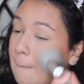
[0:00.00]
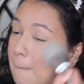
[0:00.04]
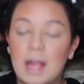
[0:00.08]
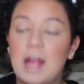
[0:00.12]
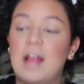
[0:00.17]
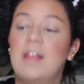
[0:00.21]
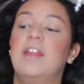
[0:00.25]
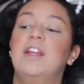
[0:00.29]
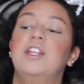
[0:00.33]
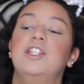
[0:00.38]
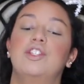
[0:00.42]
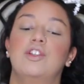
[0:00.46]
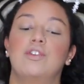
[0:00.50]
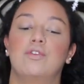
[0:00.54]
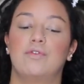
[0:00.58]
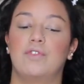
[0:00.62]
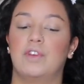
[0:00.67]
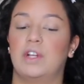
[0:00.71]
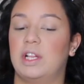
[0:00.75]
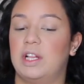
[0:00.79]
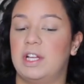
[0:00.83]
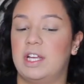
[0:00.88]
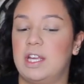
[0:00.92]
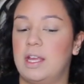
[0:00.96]
And then to
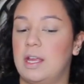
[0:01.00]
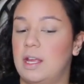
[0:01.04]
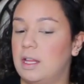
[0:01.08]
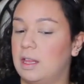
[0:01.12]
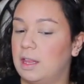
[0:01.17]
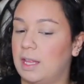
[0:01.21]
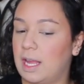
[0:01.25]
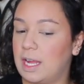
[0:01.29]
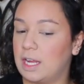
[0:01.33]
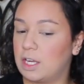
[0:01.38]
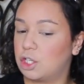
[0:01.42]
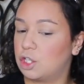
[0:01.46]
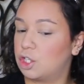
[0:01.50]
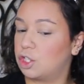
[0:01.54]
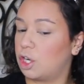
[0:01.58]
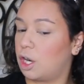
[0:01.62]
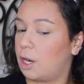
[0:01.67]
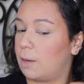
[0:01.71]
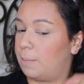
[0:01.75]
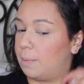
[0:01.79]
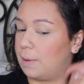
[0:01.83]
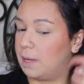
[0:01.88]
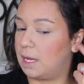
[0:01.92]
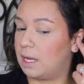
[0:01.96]
really like
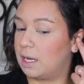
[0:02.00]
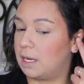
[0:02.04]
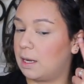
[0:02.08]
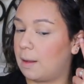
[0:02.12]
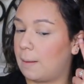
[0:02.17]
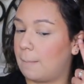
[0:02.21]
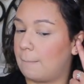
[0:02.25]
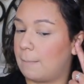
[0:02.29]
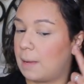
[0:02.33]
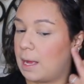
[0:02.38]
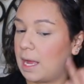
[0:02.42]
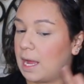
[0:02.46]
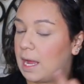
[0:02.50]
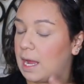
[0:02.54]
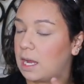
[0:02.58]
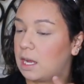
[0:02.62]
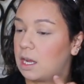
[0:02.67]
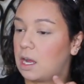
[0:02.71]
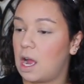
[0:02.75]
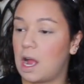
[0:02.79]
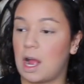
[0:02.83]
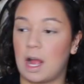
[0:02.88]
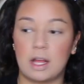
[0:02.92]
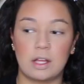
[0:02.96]
sharpen my
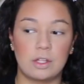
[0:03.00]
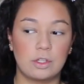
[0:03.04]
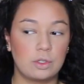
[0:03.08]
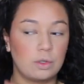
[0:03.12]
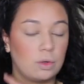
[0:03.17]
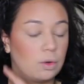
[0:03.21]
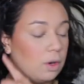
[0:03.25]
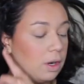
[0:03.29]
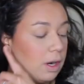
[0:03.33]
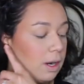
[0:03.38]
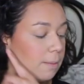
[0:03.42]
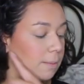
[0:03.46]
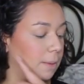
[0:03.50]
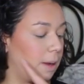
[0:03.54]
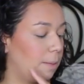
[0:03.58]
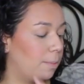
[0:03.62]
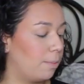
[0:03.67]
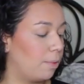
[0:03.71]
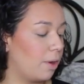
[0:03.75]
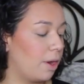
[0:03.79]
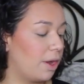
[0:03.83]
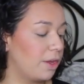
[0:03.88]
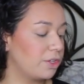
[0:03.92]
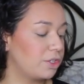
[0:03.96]
contour, my
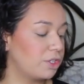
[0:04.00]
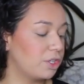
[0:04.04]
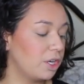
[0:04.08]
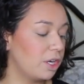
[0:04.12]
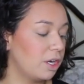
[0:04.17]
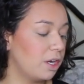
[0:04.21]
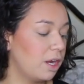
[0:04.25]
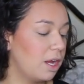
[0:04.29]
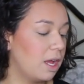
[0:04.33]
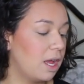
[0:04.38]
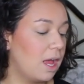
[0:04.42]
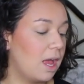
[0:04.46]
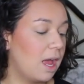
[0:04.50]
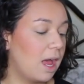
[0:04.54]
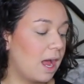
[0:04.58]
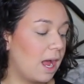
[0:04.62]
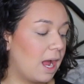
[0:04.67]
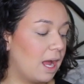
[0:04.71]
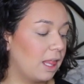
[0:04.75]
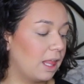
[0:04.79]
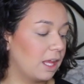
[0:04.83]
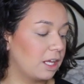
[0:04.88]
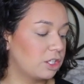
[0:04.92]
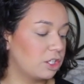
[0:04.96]
bronzer,
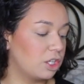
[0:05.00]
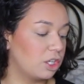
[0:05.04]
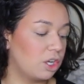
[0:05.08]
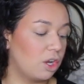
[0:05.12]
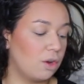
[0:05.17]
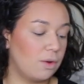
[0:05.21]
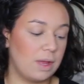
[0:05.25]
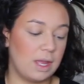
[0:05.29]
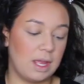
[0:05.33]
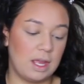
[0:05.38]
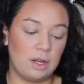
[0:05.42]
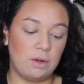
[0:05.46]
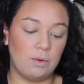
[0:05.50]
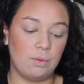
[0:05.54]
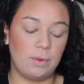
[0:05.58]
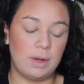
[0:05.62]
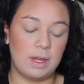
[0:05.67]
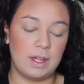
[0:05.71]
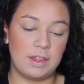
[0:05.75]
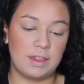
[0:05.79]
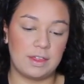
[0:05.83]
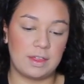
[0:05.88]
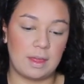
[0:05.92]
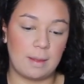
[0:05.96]
I like to go in
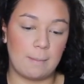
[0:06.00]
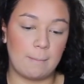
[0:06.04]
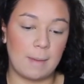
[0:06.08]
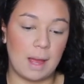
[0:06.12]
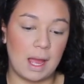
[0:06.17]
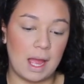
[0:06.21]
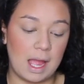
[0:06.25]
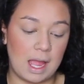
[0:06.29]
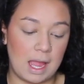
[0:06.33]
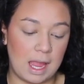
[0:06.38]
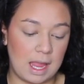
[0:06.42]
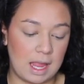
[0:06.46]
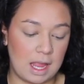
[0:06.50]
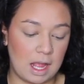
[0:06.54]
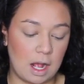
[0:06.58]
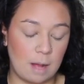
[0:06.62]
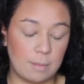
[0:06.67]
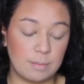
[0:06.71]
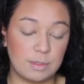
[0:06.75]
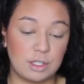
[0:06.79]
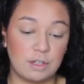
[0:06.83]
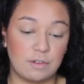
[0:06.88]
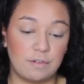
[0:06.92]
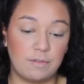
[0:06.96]
with my
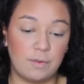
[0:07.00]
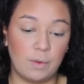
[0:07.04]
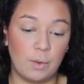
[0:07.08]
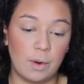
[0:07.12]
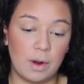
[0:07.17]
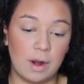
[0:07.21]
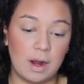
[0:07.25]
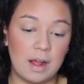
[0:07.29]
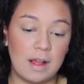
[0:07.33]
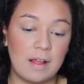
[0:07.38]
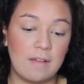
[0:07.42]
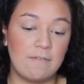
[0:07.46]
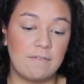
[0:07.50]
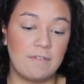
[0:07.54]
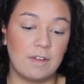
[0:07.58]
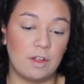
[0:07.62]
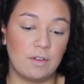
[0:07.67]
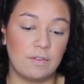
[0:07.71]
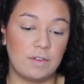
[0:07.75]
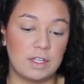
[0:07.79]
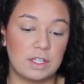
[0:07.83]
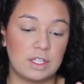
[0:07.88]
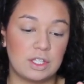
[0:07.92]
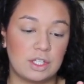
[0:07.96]
Sephora
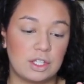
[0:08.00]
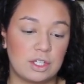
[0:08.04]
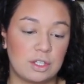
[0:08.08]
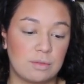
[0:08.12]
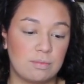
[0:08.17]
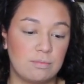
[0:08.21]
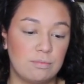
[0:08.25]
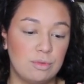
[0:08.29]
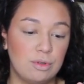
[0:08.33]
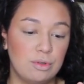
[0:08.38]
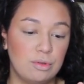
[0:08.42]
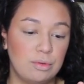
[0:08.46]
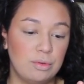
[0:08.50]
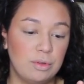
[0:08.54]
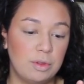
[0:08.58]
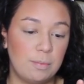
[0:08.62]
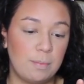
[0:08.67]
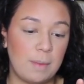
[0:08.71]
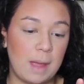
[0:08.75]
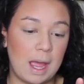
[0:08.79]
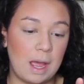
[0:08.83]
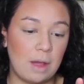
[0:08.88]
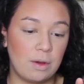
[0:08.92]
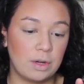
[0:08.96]
Velvet Smooth
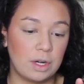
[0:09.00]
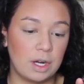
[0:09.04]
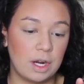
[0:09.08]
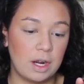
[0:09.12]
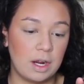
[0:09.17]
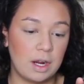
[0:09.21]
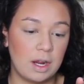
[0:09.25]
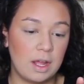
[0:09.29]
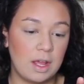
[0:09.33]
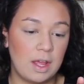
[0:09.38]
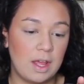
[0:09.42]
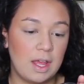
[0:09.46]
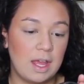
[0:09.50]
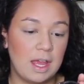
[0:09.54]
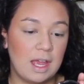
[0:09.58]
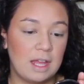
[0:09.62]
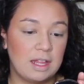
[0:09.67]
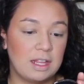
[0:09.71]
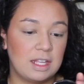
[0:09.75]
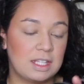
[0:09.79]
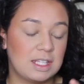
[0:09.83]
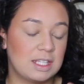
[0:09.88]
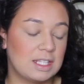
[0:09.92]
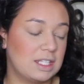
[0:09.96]
powder,
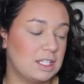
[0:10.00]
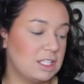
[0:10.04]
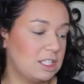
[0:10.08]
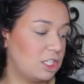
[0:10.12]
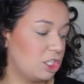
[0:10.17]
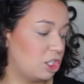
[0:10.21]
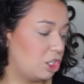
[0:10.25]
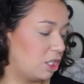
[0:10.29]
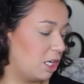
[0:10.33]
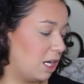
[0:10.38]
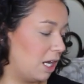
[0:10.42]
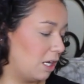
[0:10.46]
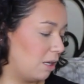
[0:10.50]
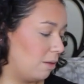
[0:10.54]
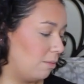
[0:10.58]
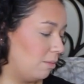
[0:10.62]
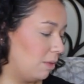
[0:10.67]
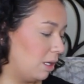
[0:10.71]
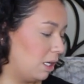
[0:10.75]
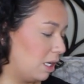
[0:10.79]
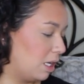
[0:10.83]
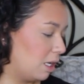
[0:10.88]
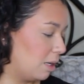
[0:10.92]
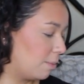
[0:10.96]
and this is in the shade
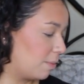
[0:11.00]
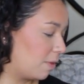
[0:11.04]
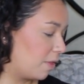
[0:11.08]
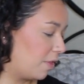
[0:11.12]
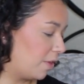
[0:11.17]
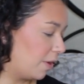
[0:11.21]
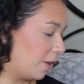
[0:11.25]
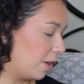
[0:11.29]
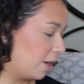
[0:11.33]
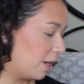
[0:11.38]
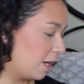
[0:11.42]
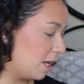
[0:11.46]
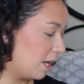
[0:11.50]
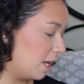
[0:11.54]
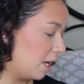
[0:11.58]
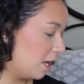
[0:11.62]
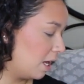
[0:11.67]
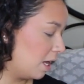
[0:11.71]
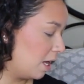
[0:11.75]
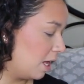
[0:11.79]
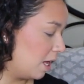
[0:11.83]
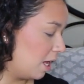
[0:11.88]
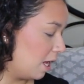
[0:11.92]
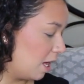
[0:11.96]
medium 30.
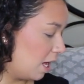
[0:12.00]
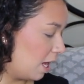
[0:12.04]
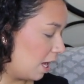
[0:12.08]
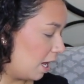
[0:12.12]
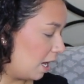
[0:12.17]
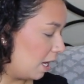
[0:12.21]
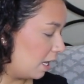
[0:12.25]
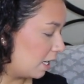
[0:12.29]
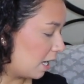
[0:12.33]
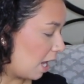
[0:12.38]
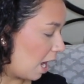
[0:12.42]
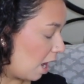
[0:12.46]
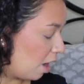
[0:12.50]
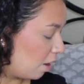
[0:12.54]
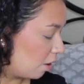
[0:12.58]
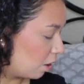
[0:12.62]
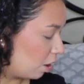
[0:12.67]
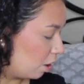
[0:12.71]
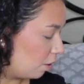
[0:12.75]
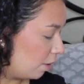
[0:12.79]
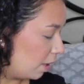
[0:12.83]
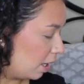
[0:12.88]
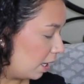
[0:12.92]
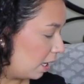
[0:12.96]
And I'll
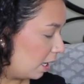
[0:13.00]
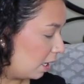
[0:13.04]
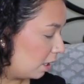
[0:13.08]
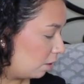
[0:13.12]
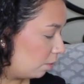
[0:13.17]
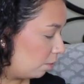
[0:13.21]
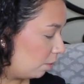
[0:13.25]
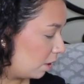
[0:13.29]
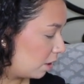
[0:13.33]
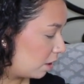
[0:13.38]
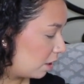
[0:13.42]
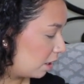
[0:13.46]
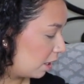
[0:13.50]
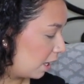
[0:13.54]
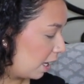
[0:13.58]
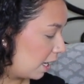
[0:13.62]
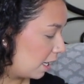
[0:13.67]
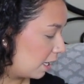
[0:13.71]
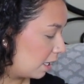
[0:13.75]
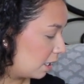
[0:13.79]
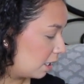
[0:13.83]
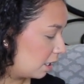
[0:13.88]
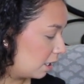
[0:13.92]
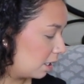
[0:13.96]
go in with
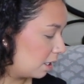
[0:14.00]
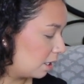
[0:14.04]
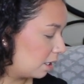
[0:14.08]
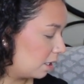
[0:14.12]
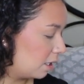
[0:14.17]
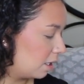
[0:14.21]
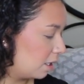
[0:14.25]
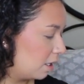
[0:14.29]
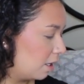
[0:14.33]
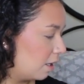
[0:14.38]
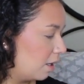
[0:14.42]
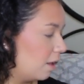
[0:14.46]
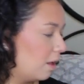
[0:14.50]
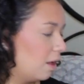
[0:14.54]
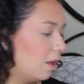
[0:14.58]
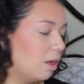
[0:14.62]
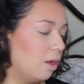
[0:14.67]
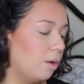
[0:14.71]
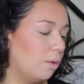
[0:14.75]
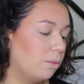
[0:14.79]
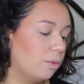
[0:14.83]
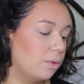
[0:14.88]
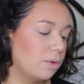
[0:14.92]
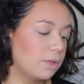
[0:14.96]
like,
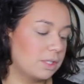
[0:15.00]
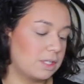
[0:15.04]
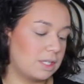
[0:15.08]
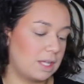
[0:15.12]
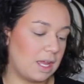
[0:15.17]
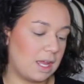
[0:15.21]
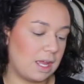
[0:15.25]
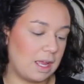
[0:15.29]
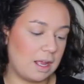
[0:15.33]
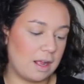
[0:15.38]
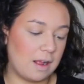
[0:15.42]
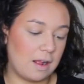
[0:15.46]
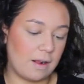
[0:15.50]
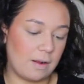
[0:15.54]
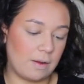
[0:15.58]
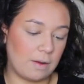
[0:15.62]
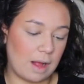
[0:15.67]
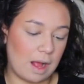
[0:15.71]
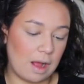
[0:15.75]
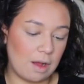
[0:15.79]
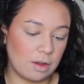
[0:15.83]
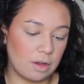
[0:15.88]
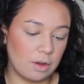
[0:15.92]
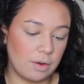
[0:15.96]
we'll say
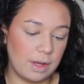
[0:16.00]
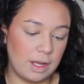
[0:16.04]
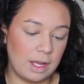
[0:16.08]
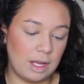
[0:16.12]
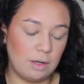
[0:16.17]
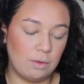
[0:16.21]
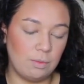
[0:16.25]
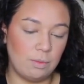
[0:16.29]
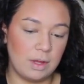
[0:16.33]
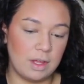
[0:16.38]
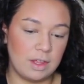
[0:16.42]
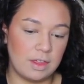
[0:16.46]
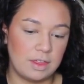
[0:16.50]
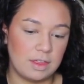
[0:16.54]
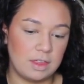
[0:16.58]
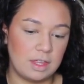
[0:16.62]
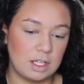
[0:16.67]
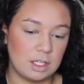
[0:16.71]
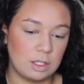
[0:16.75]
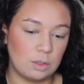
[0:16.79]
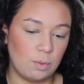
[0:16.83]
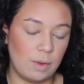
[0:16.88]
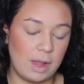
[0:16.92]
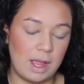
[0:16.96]
I'll go in with
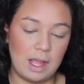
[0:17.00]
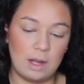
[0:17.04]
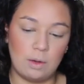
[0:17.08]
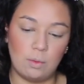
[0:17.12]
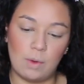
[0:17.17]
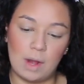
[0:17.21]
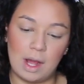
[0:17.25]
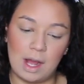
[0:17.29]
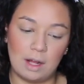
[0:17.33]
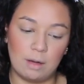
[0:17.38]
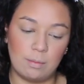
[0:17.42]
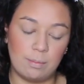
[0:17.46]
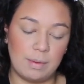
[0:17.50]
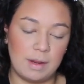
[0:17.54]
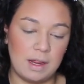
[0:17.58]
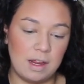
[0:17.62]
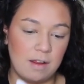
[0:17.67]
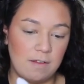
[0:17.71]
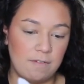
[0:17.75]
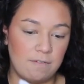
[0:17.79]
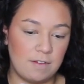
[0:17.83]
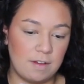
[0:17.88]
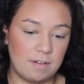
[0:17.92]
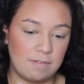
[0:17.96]
this Wet n Wild
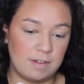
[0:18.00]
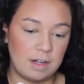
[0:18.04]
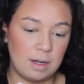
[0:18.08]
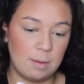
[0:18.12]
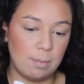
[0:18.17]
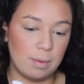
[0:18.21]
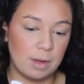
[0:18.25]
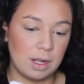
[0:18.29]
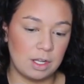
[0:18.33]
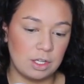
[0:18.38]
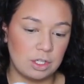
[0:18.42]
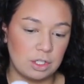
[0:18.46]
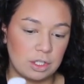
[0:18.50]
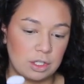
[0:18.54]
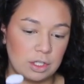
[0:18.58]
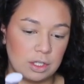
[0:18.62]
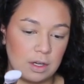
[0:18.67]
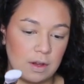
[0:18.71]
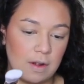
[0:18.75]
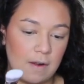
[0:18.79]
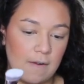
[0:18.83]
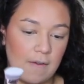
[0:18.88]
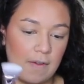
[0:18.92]
P50 brush.